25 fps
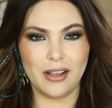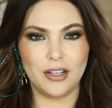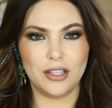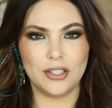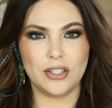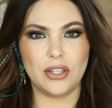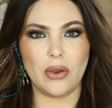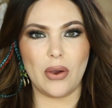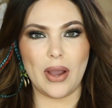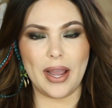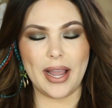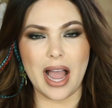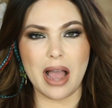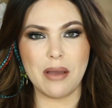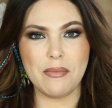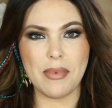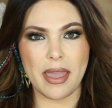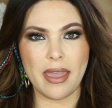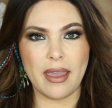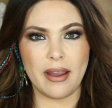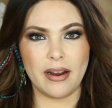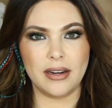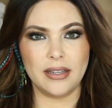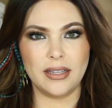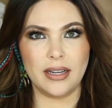So I got my
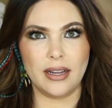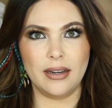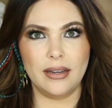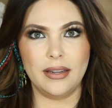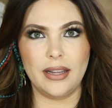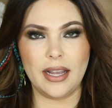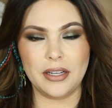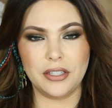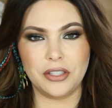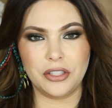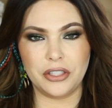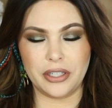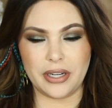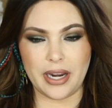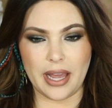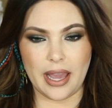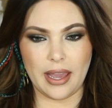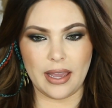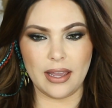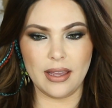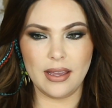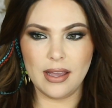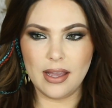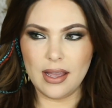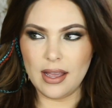hair done
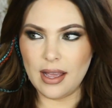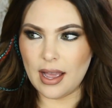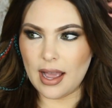yesterday.